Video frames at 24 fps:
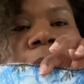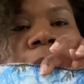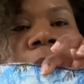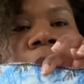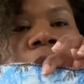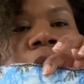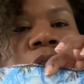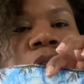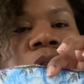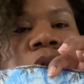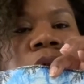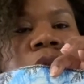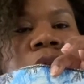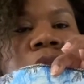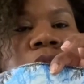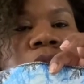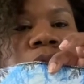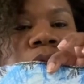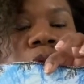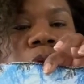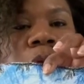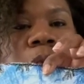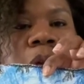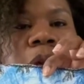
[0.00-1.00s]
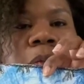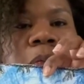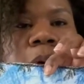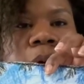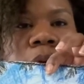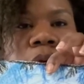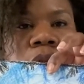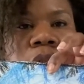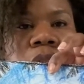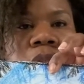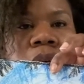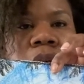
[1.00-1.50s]
So this will be
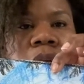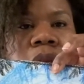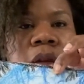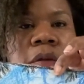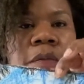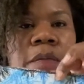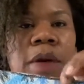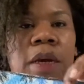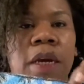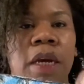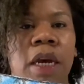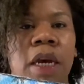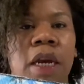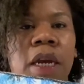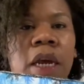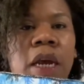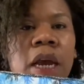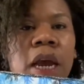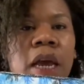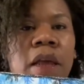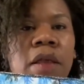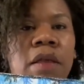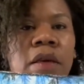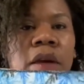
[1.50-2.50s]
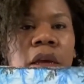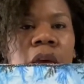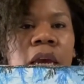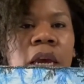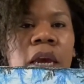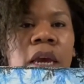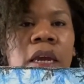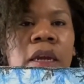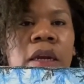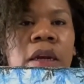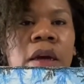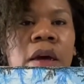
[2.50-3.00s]
posted in the beginning and the
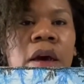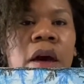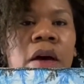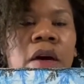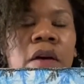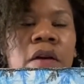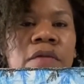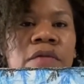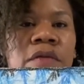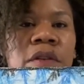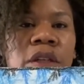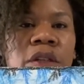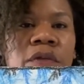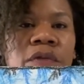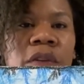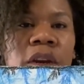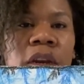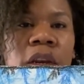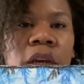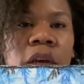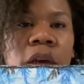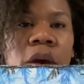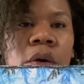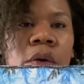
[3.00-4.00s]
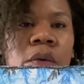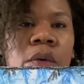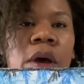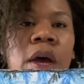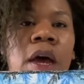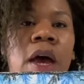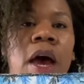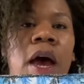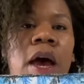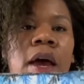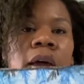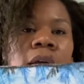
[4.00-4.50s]
end of this video,
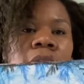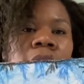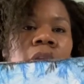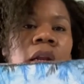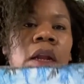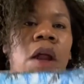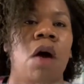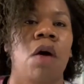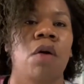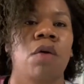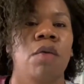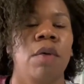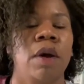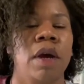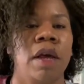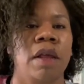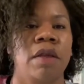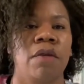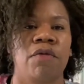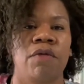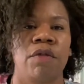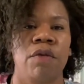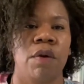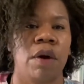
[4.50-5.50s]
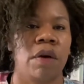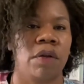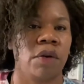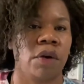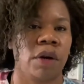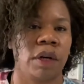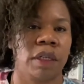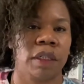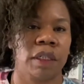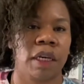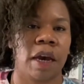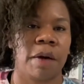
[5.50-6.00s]
and along with a few other
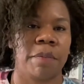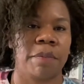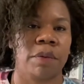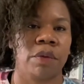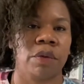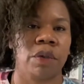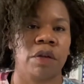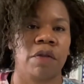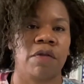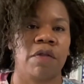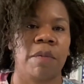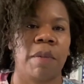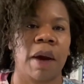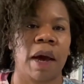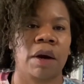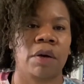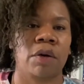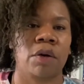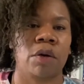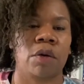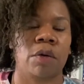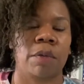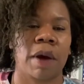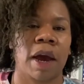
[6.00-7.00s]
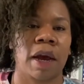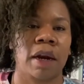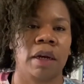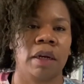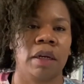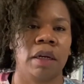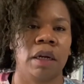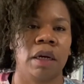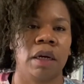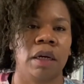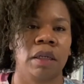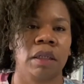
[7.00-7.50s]
examples of the monochromatic
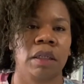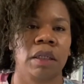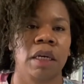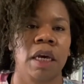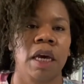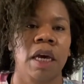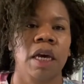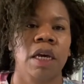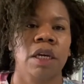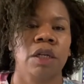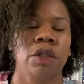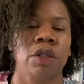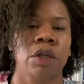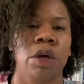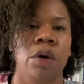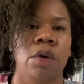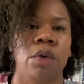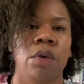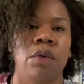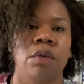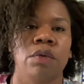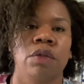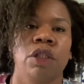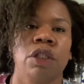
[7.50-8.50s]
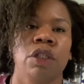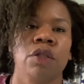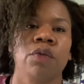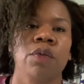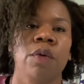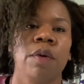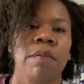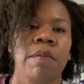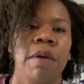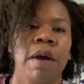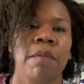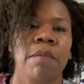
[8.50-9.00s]
looks. So just
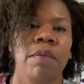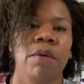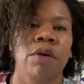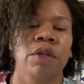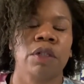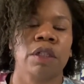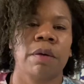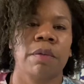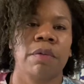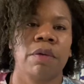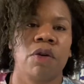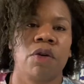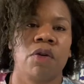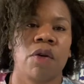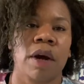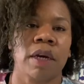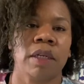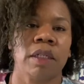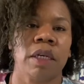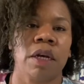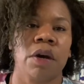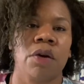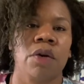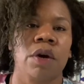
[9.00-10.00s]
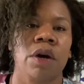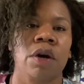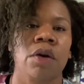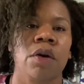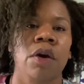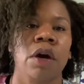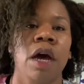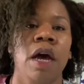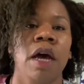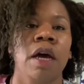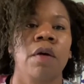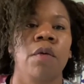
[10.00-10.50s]
remember some of the criteria.
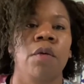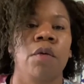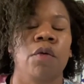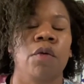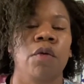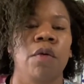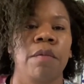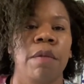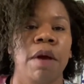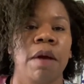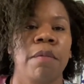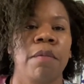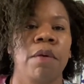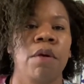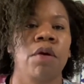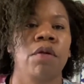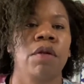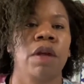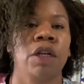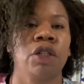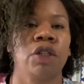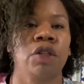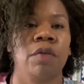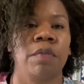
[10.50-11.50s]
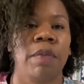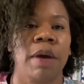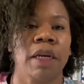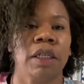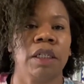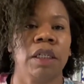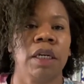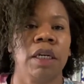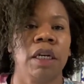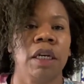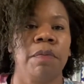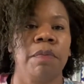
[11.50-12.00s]
Remember that you're
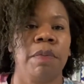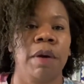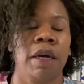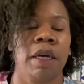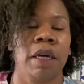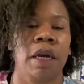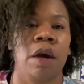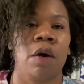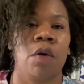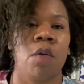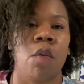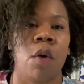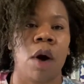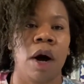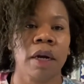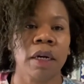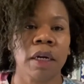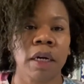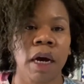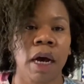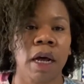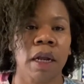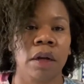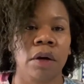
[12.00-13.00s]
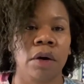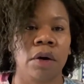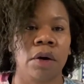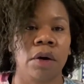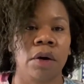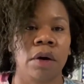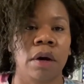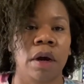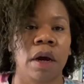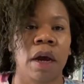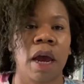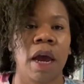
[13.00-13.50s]
basically picking one color
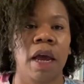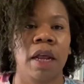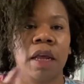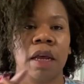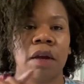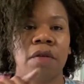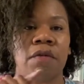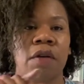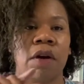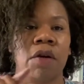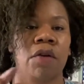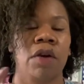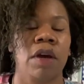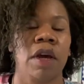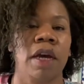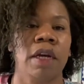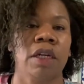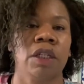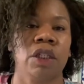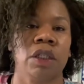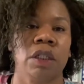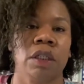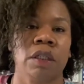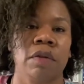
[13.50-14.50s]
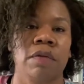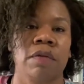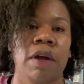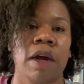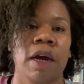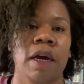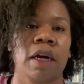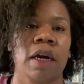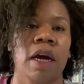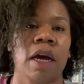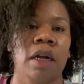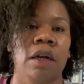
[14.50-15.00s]
and then variations of
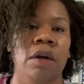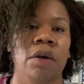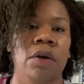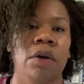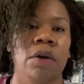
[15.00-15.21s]
that color.